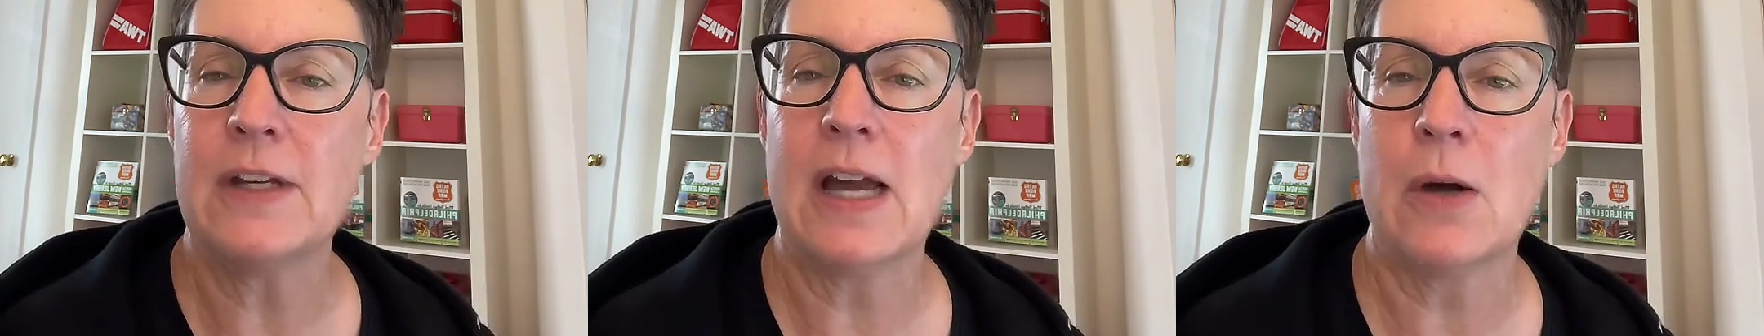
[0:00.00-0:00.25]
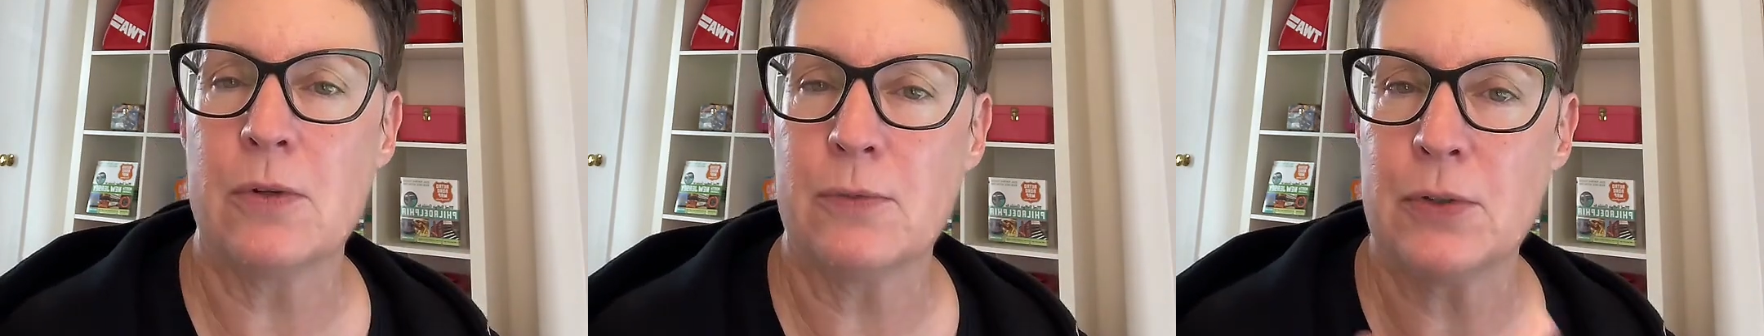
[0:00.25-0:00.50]

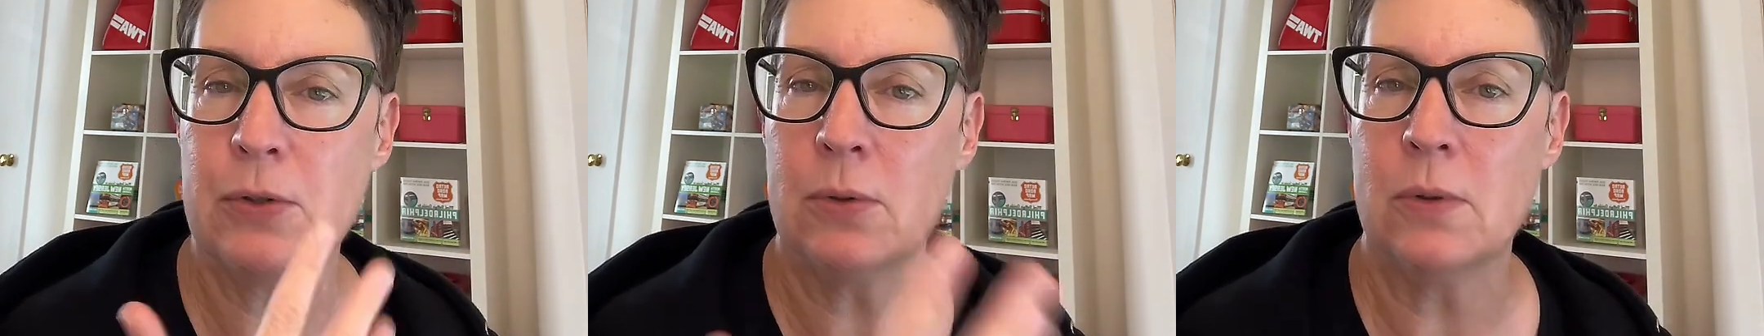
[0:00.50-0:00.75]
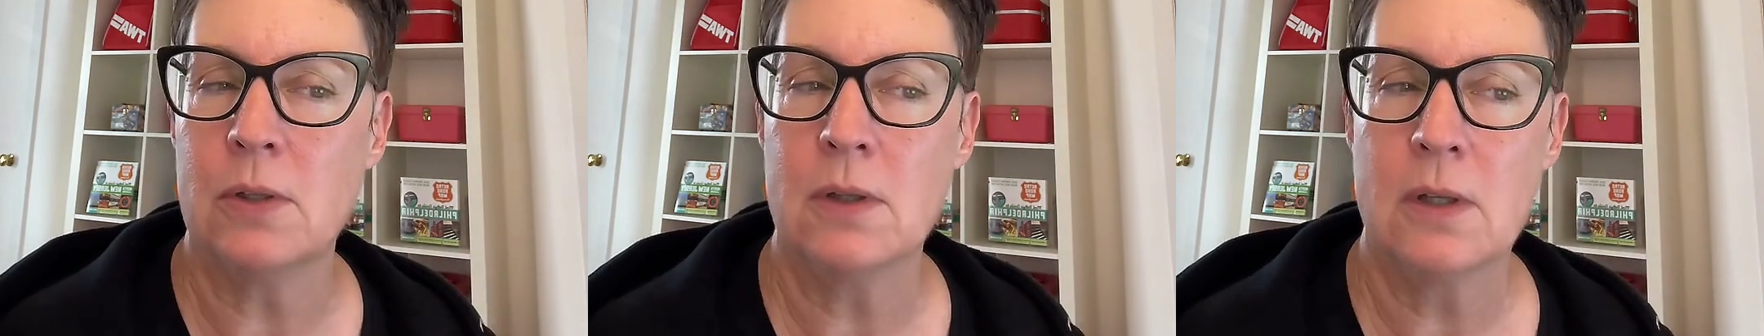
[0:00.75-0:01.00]
out of
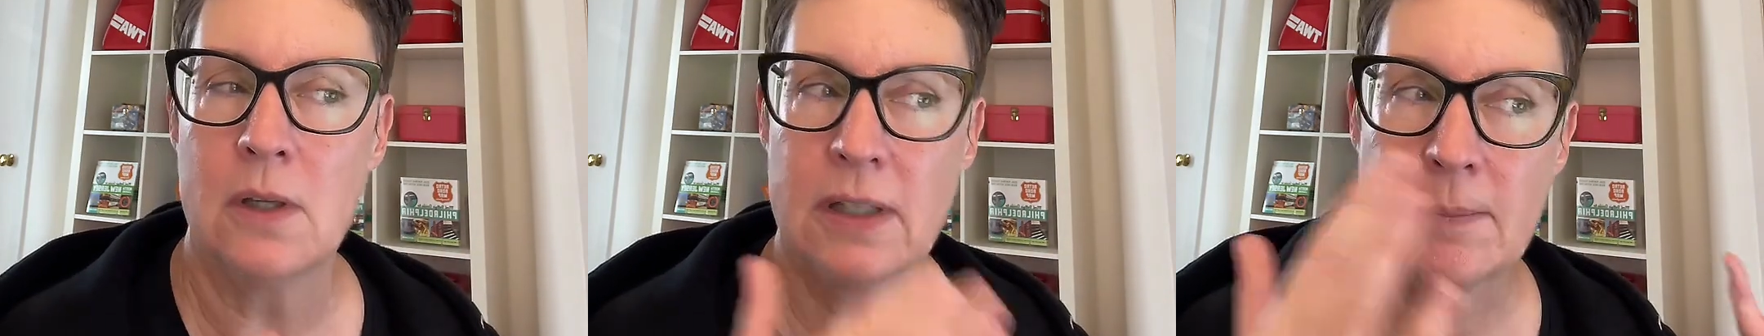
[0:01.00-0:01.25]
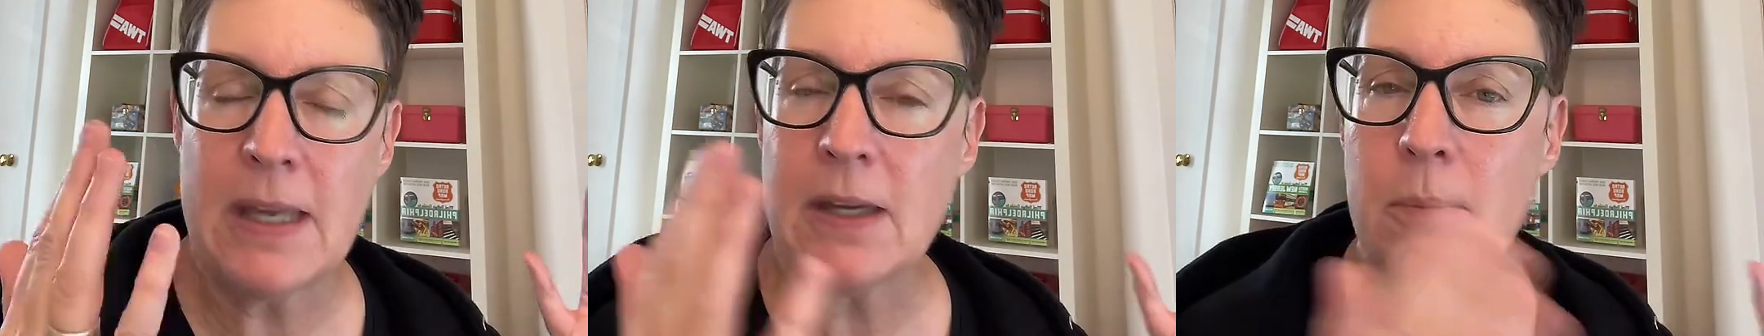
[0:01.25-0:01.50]
you
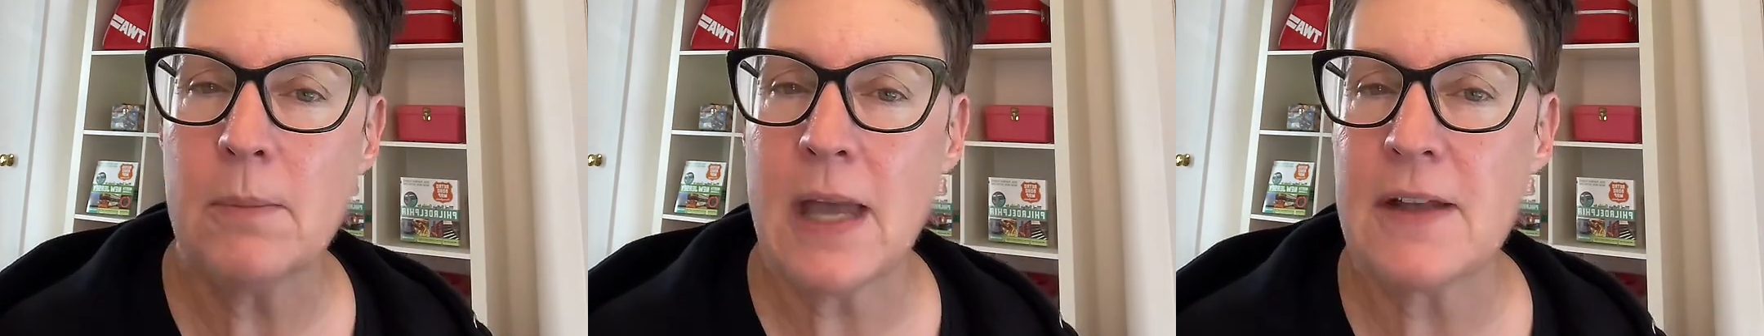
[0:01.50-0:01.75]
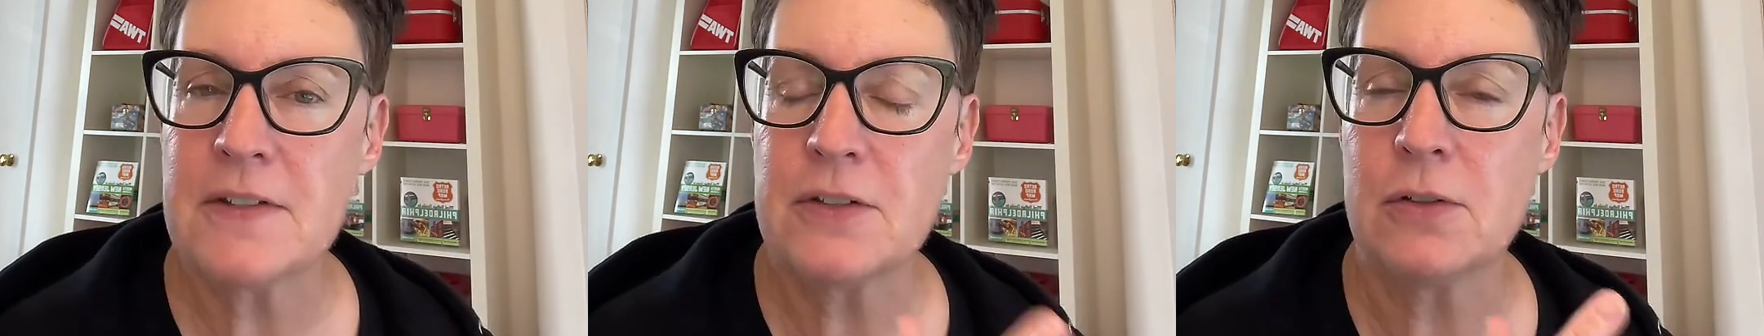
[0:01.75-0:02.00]
make a
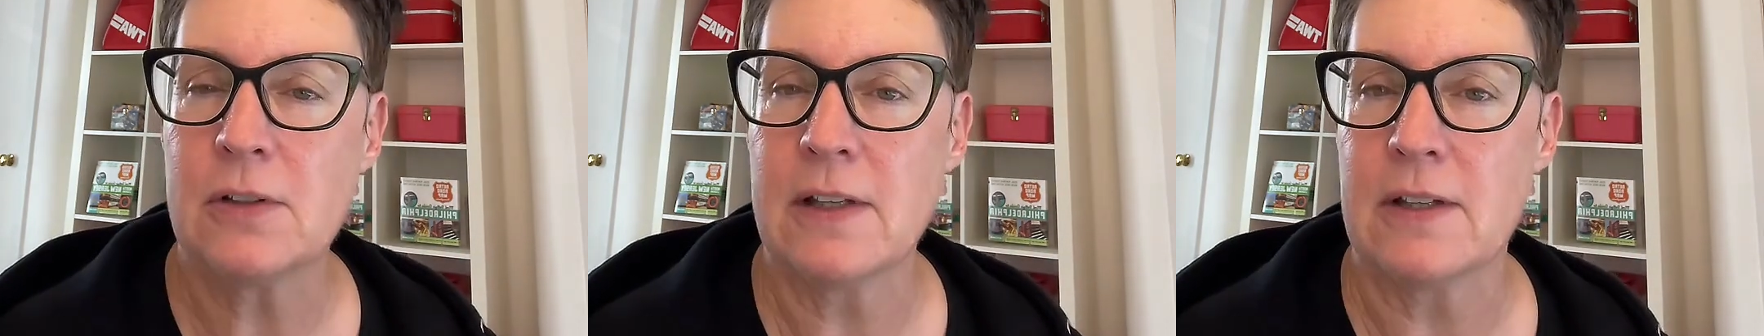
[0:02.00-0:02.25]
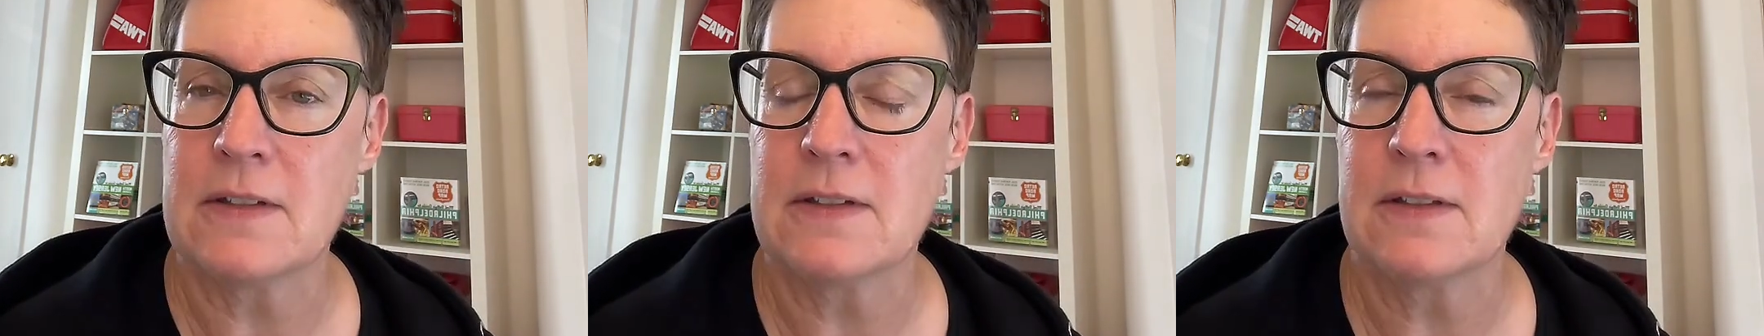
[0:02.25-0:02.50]
master
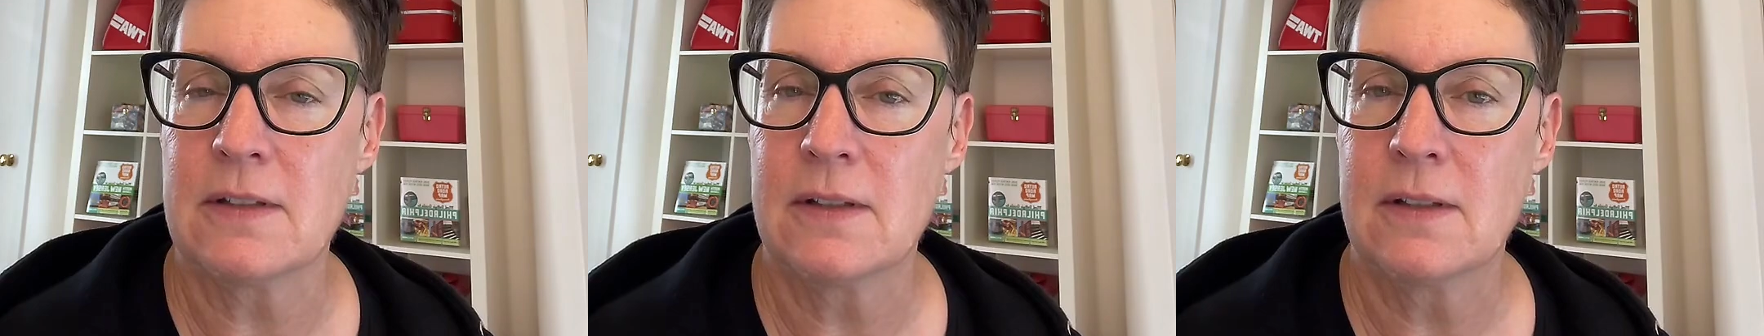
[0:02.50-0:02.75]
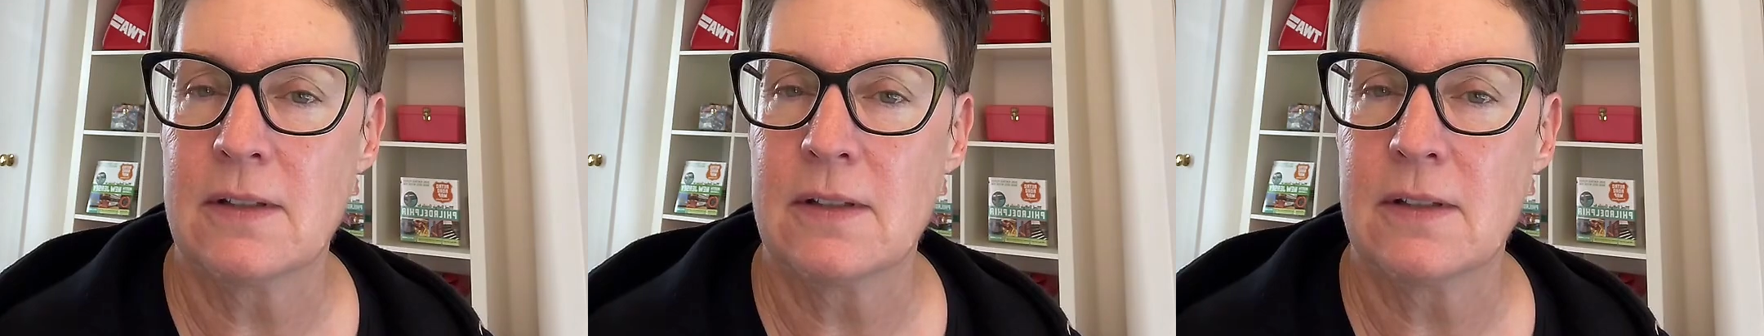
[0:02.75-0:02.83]
list